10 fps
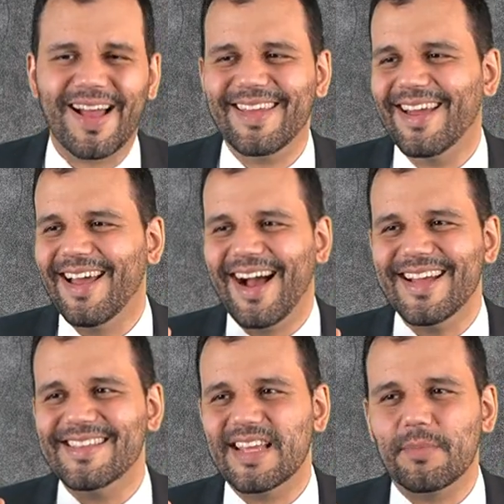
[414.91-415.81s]
I,
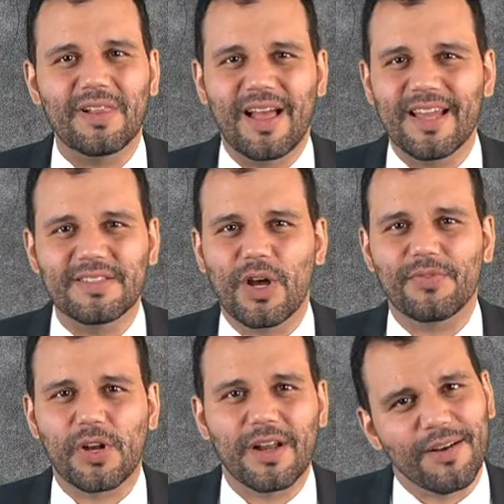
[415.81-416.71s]
I send him clients
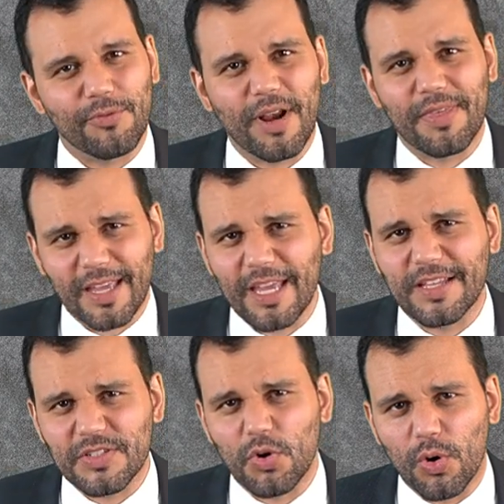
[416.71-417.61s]
often enough where I think he
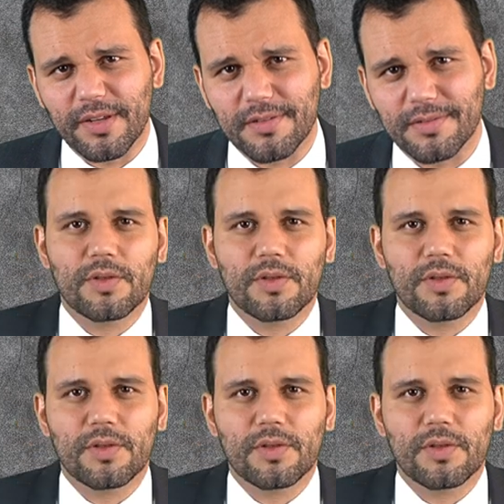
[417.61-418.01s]
gets annoyed.